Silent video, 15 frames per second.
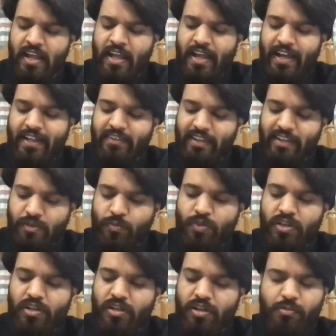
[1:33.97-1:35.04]
and then we'll
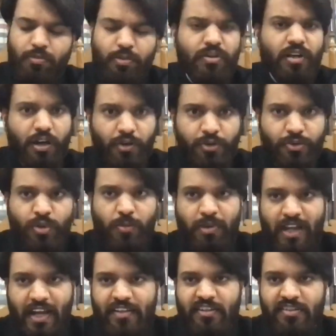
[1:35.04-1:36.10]
learn about how you
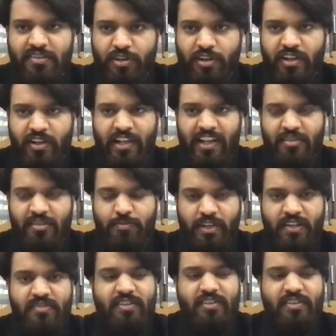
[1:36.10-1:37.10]
apply these theoretical aspects